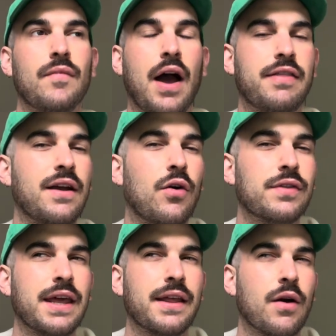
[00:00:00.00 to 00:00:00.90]
I think
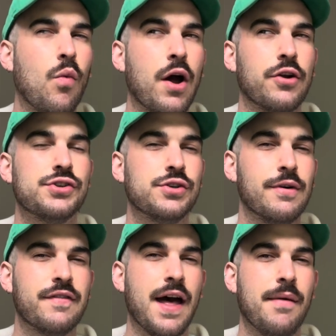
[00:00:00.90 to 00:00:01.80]
only like one or two
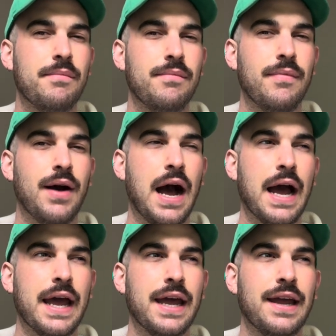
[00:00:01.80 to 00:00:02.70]
of them
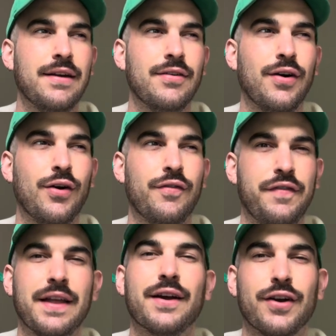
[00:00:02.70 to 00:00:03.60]
I
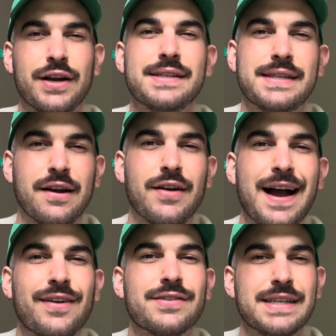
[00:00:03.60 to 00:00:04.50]
feel like are going to stick
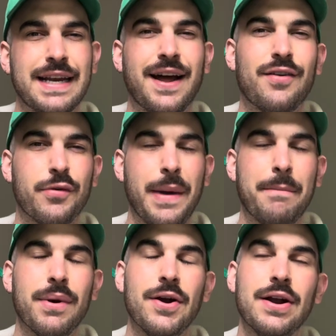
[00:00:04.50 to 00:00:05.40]
around and I'll
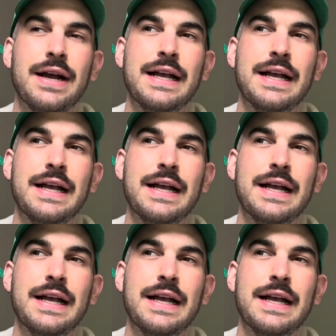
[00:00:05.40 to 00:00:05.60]
remember.